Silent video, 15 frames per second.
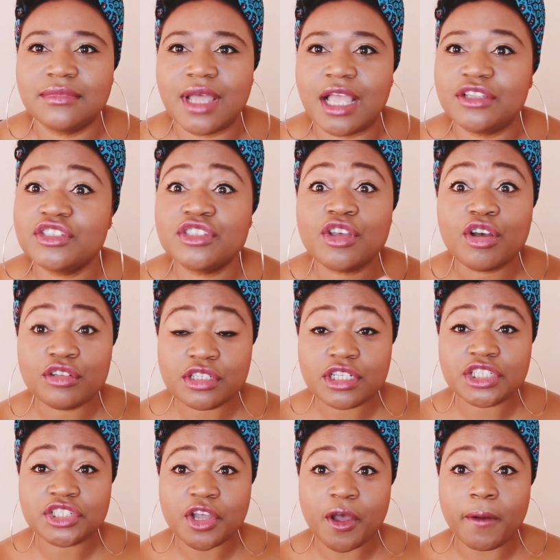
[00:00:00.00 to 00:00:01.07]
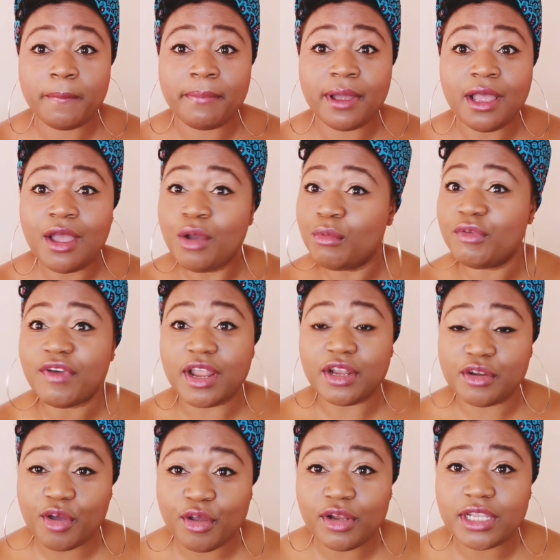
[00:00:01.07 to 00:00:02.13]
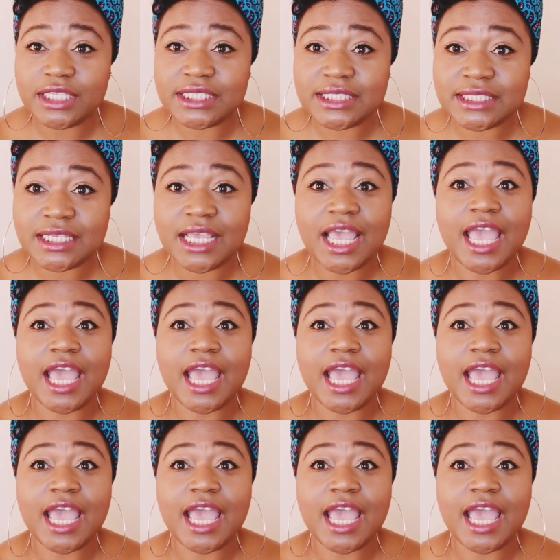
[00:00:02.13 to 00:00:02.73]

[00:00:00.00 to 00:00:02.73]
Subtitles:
I just go to the shop without no list,